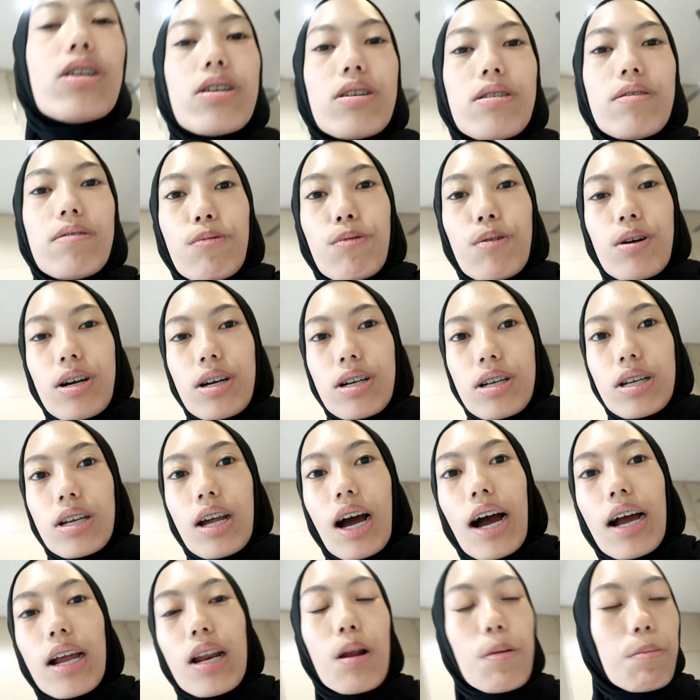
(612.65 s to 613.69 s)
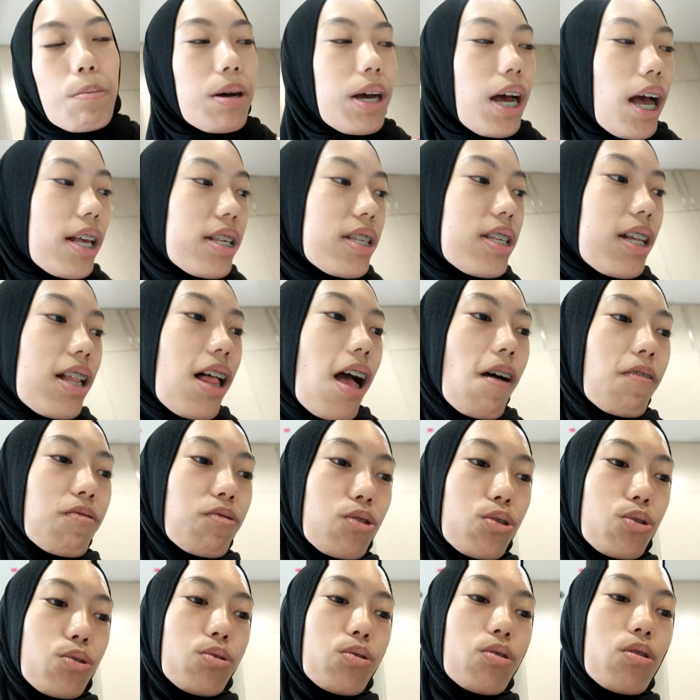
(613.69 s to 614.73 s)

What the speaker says: the work done, but I still have to